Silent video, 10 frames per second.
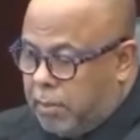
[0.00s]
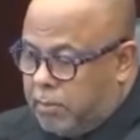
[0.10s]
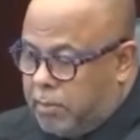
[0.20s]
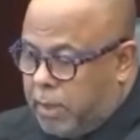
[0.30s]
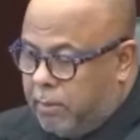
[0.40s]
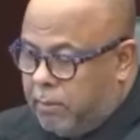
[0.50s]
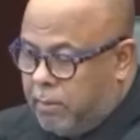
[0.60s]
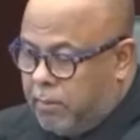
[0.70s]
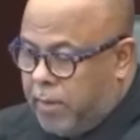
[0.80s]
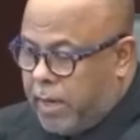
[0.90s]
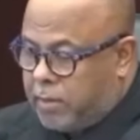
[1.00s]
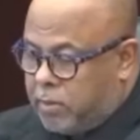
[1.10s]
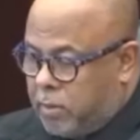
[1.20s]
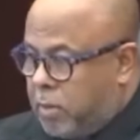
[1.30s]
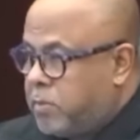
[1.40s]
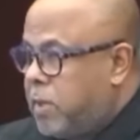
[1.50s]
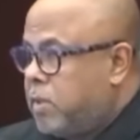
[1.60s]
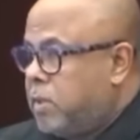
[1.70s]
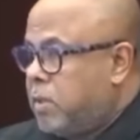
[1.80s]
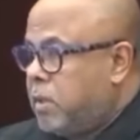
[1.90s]
stemming from the facts and
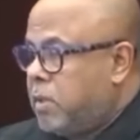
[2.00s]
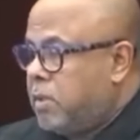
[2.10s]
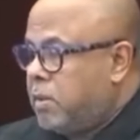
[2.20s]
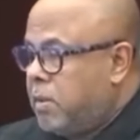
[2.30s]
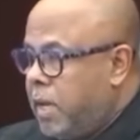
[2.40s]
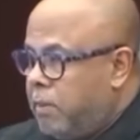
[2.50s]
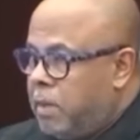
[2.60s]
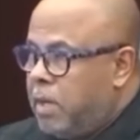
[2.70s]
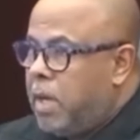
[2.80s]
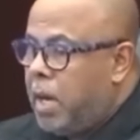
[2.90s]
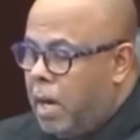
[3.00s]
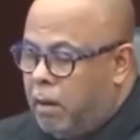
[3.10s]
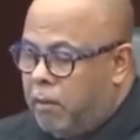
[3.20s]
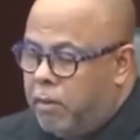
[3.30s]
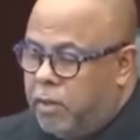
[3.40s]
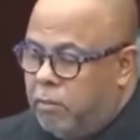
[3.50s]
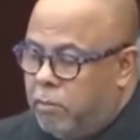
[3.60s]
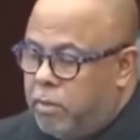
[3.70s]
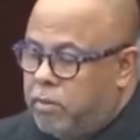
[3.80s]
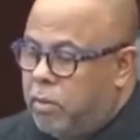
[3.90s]
circumstances in this indictment. However, you
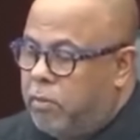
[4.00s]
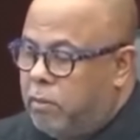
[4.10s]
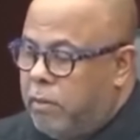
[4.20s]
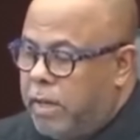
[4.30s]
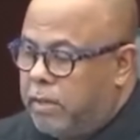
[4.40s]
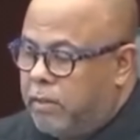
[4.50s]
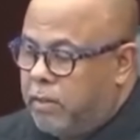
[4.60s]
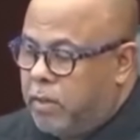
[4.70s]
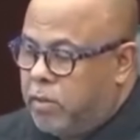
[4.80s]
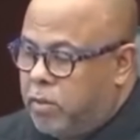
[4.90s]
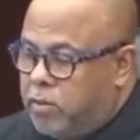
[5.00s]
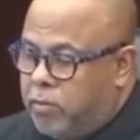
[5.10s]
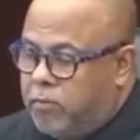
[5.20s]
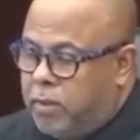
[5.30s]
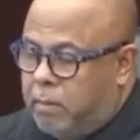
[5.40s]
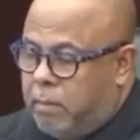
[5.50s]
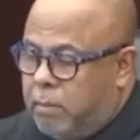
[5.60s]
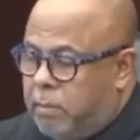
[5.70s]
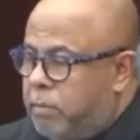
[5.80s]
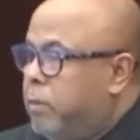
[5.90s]
reserve your right to assert your Fifth
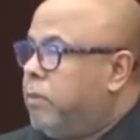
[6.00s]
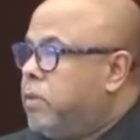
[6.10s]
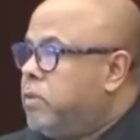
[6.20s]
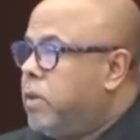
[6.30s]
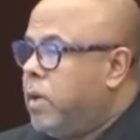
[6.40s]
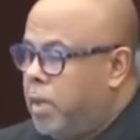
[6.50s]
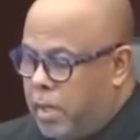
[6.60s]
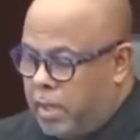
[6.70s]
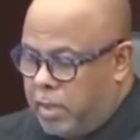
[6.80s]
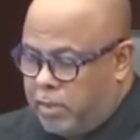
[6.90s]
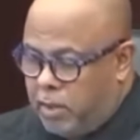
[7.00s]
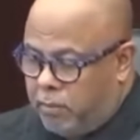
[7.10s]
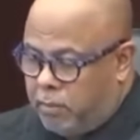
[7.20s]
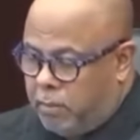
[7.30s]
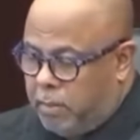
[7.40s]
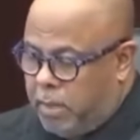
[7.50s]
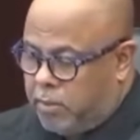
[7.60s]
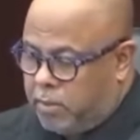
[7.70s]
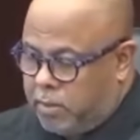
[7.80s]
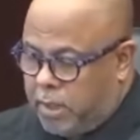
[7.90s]
Amendment privilege against
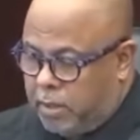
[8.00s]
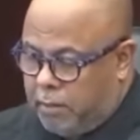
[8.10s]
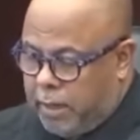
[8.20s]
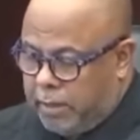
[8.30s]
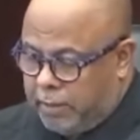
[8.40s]
self-incrimination. Is that correct?